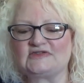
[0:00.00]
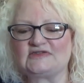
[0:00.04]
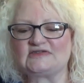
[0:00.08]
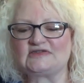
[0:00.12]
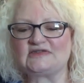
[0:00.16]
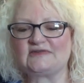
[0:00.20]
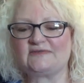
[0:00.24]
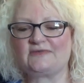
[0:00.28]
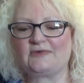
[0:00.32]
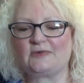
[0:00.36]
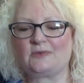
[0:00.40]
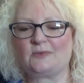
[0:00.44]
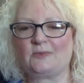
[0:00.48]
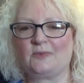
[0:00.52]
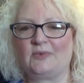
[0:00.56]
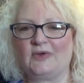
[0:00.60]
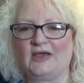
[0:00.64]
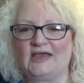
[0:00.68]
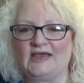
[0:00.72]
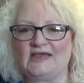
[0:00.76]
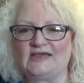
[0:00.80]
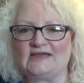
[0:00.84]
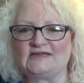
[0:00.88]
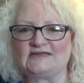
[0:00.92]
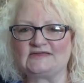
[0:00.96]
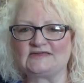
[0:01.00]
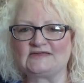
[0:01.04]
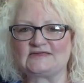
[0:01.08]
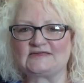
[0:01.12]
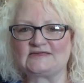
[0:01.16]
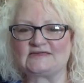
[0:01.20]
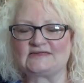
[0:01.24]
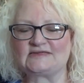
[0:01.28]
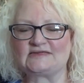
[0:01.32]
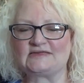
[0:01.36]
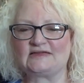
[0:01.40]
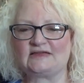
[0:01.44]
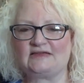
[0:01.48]
different
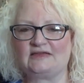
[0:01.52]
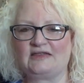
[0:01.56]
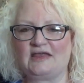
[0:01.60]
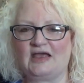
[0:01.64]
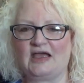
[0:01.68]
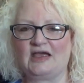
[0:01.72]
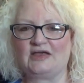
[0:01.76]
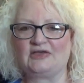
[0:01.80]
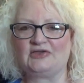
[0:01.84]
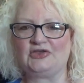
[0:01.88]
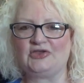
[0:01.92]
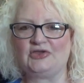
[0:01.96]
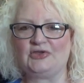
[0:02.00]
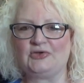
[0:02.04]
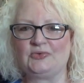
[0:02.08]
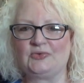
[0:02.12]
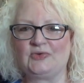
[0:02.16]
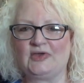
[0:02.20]
ways that you